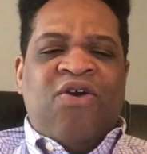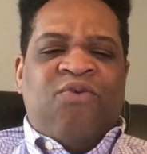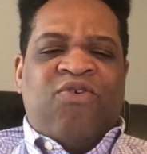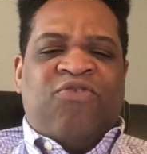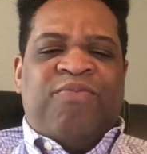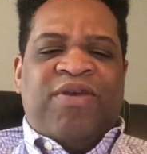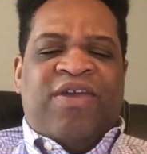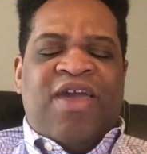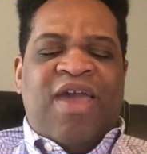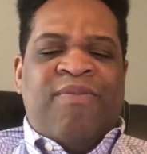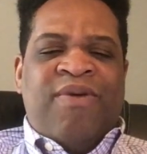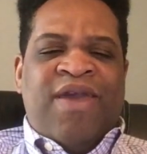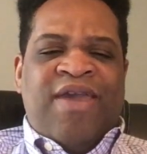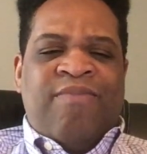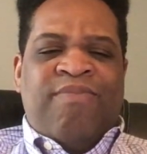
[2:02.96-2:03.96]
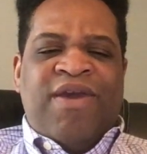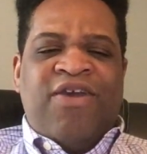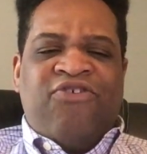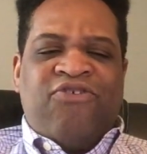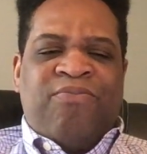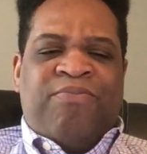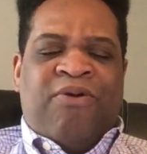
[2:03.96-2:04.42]
which became a
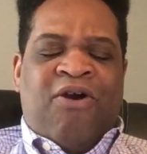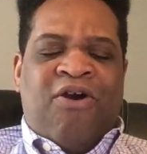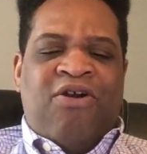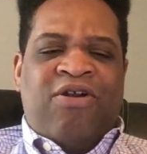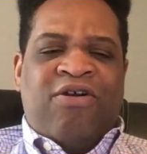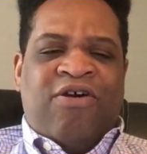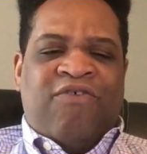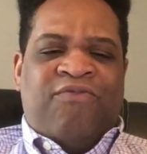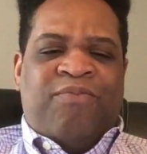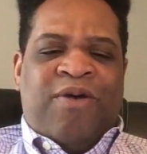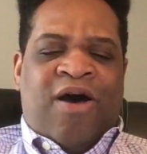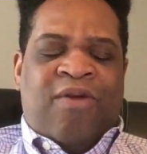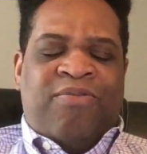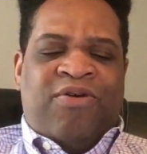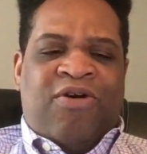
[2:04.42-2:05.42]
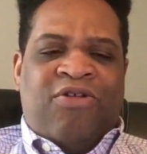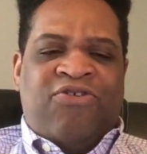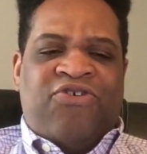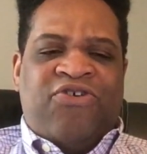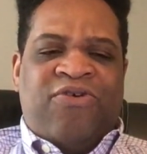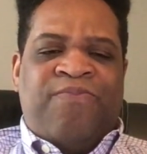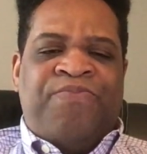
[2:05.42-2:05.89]
major part of pop
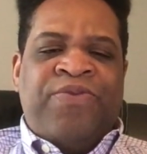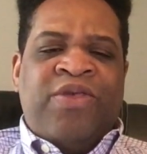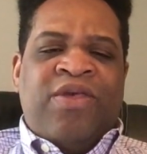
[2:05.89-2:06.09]
culture.